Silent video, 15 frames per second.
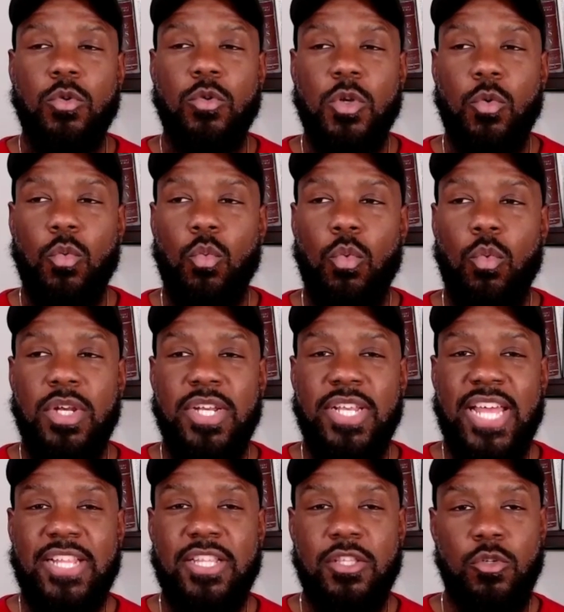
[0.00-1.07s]
So what did
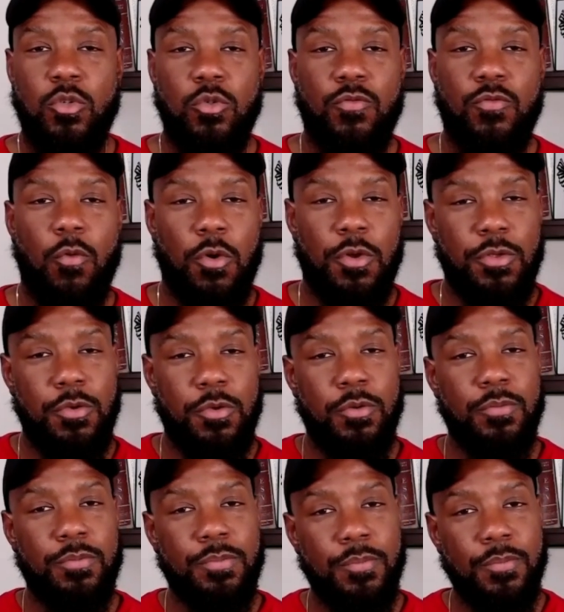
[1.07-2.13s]
that do for
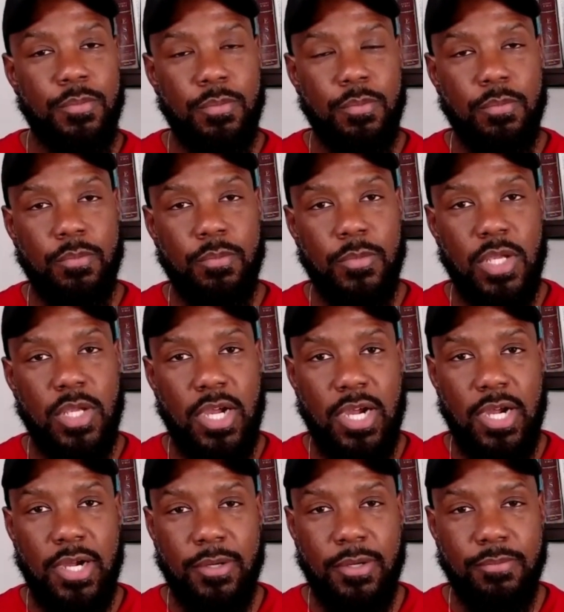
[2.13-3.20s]
you
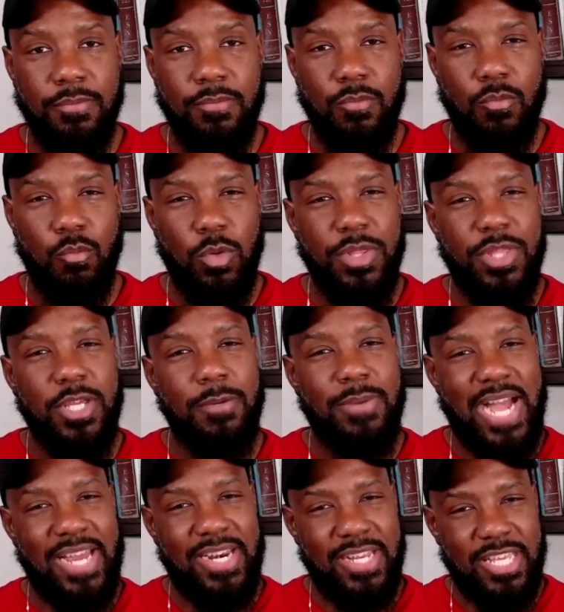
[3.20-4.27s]
um with him
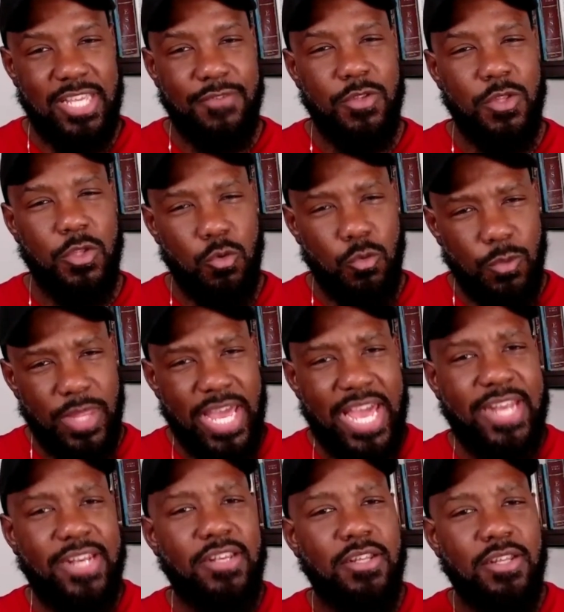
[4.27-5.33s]
kind of giving you
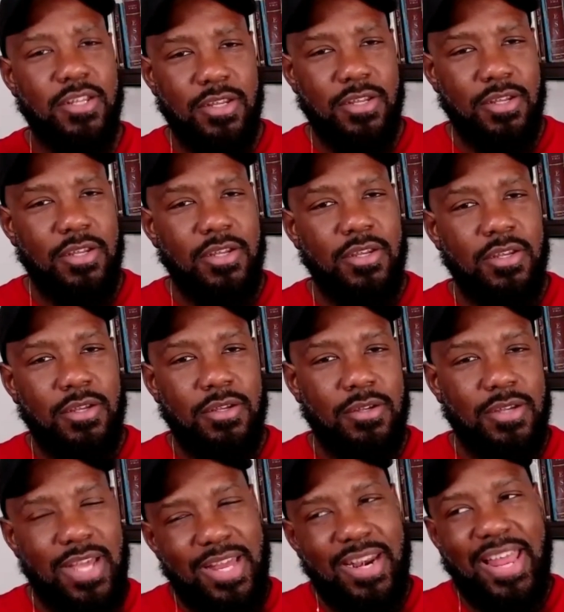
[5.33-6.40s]
that
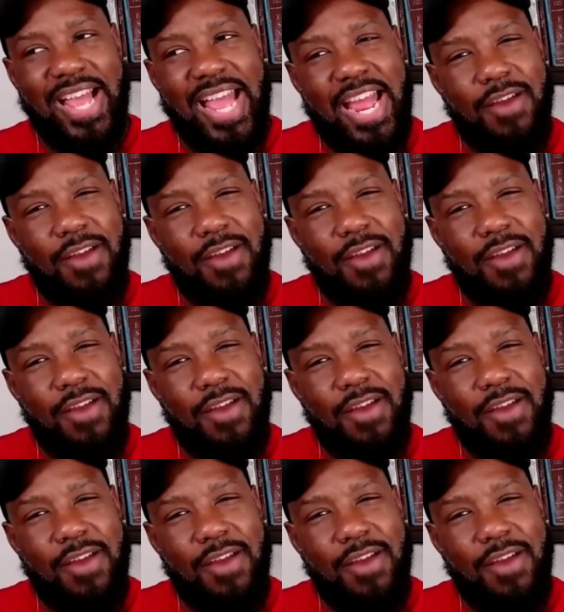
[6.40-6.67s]
kind of like